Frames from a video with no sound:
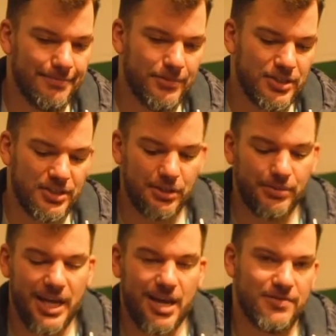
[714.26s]
this is a little
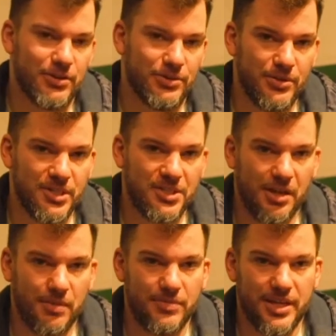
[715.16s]
bit heavier duty
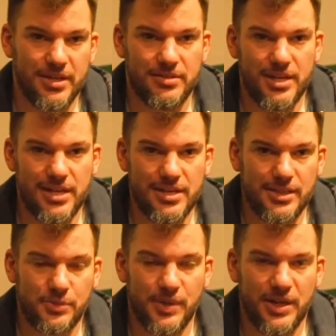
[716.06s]
setup than a
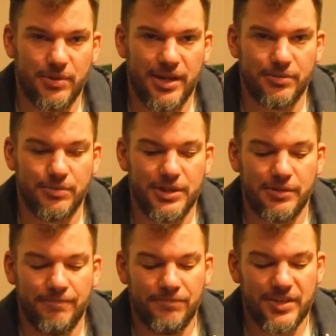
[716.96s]
spinning rod and reel,